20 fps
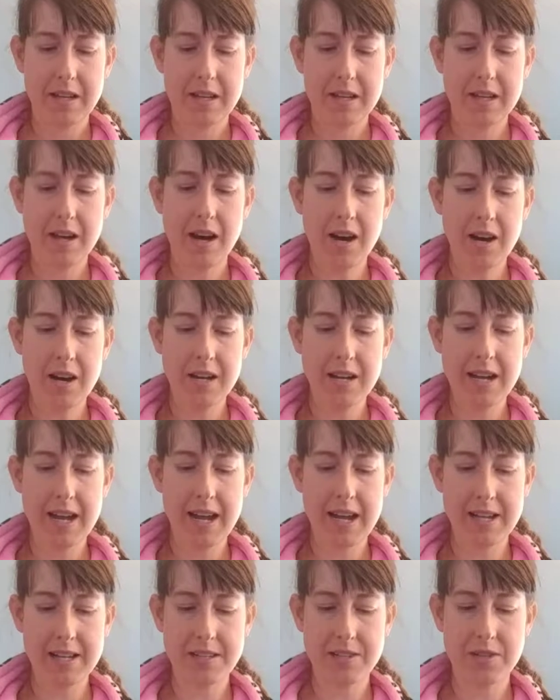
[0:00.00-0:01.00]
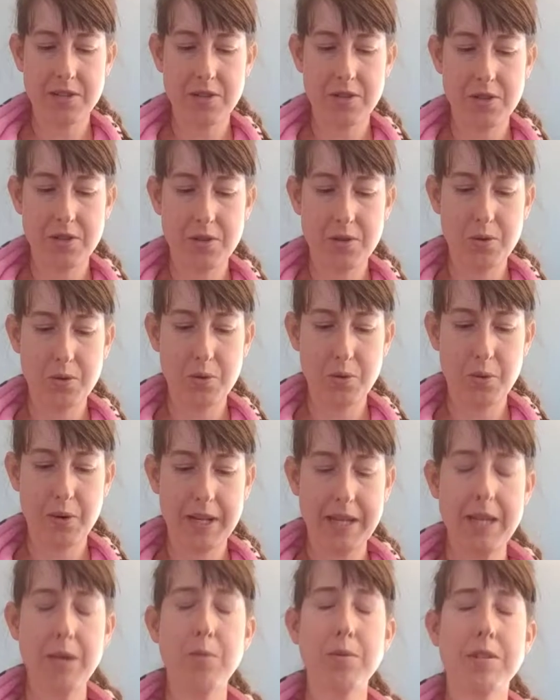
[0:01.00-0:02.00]
had to do,
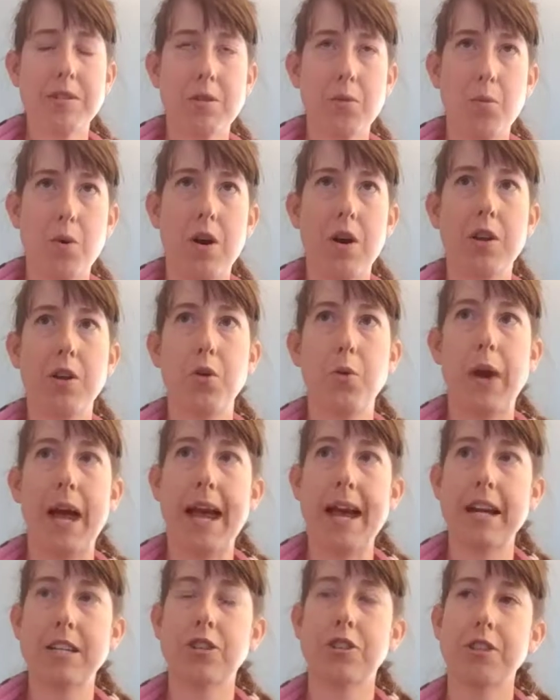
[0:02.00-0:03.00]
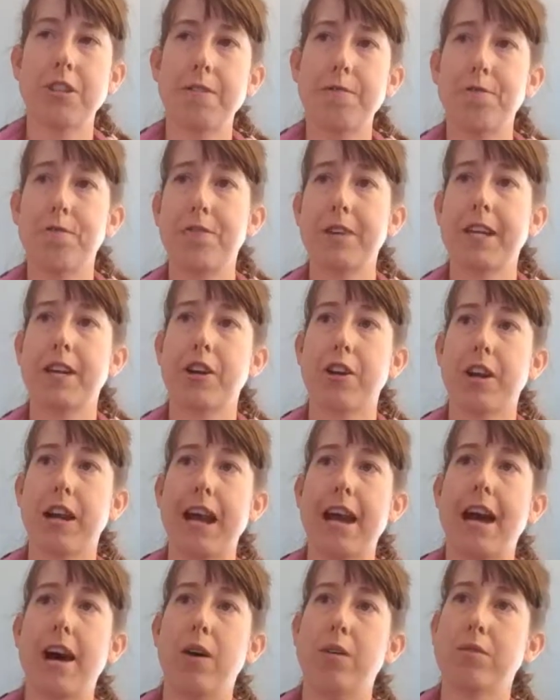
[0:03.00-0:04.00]
he was the one who actually figured
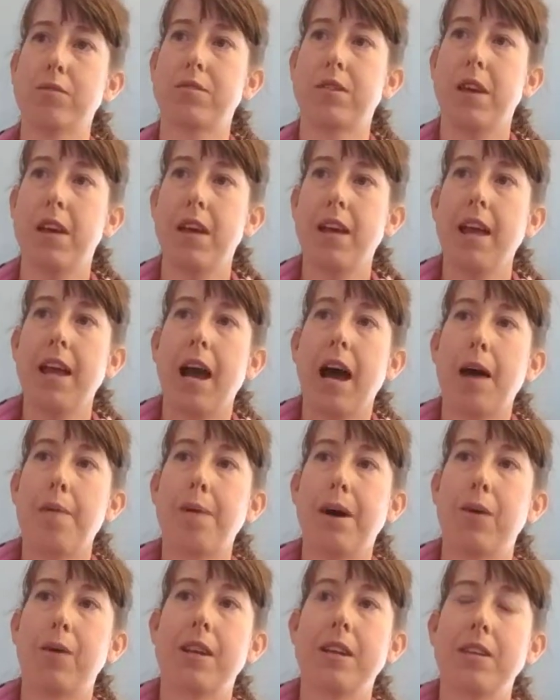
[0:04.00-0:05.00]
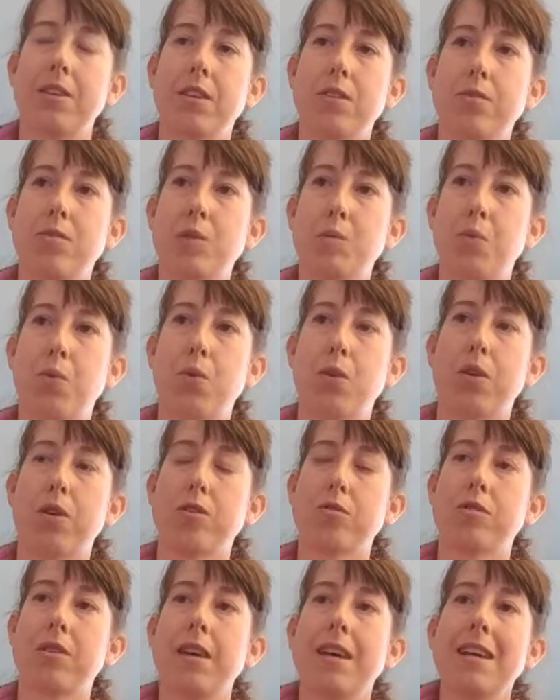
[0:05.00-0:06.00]
out about
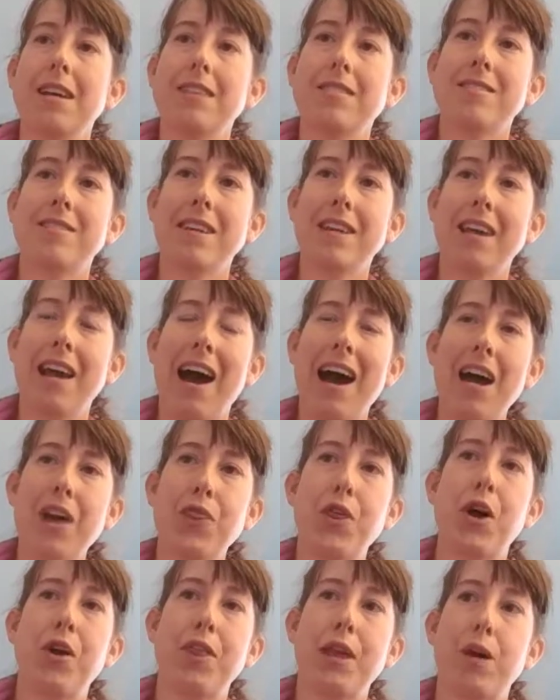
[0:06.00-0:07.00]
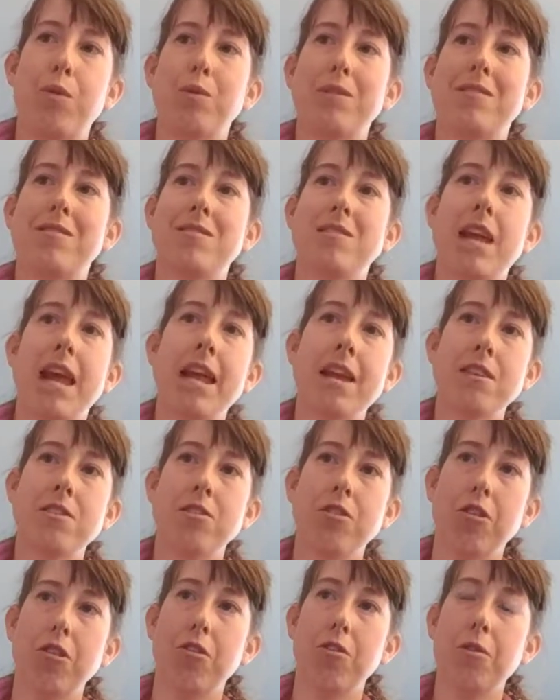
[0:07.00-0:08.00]
endospores. See, I thought that was
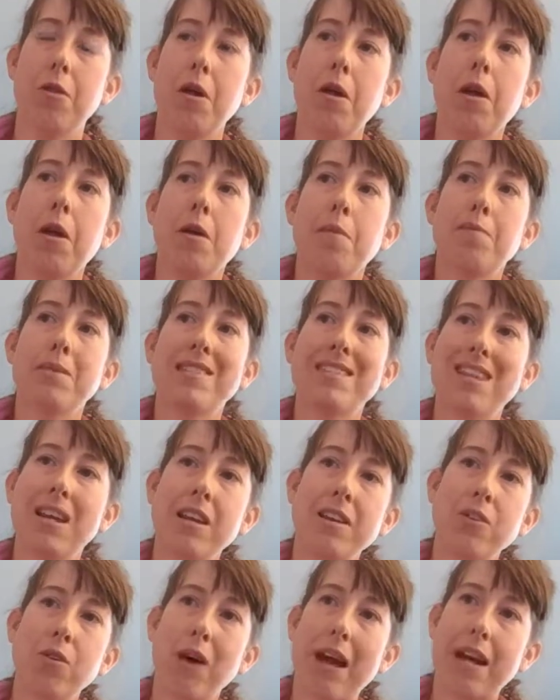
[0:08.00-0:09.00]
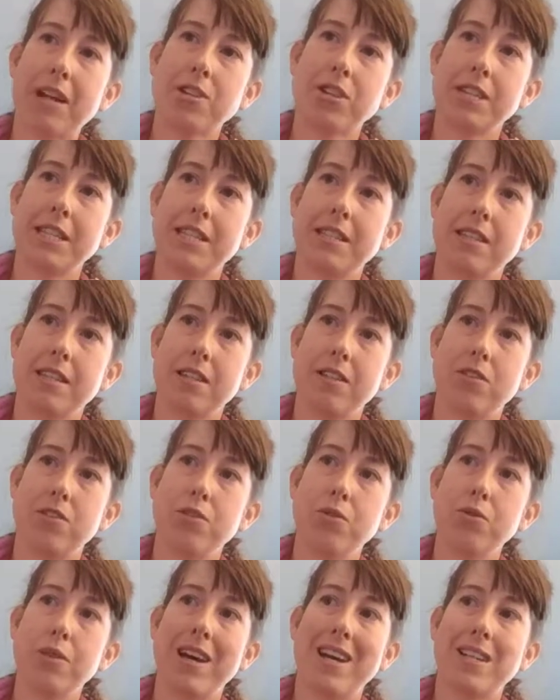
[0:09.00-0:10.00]
Tyndall, but Tyndall actually didn't
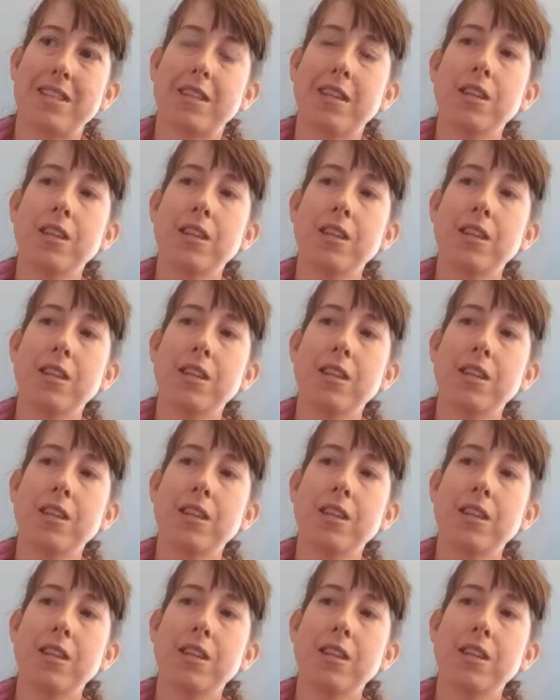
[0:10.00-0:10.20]
do that.